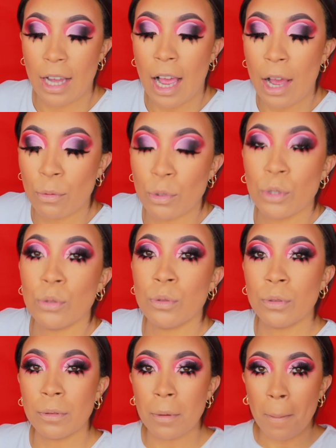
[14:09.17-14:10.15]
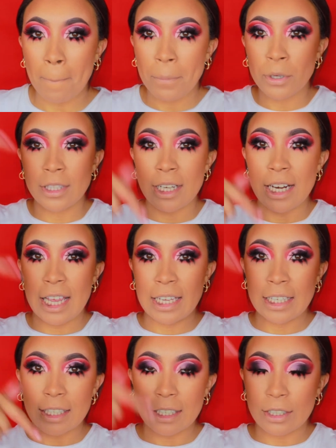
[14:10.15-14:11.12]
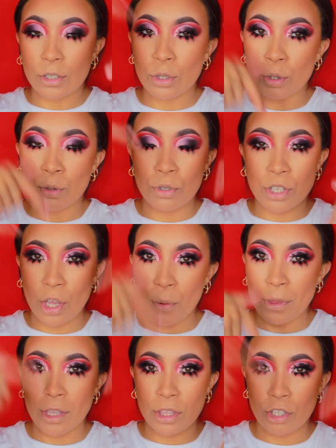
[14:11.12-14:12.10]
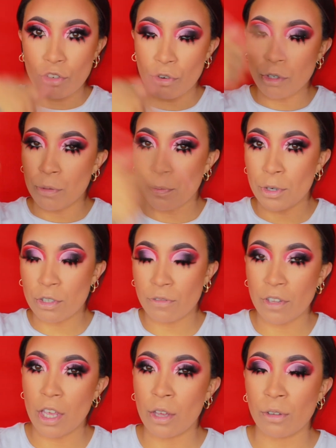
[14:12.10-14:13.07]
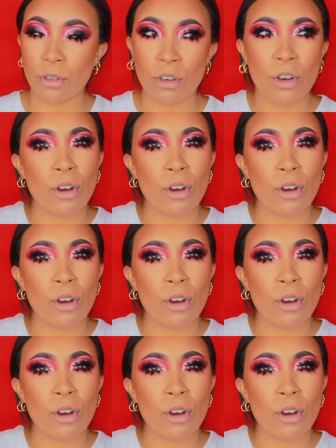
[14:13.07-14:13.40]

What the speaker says: I will put the link also in the description box for you.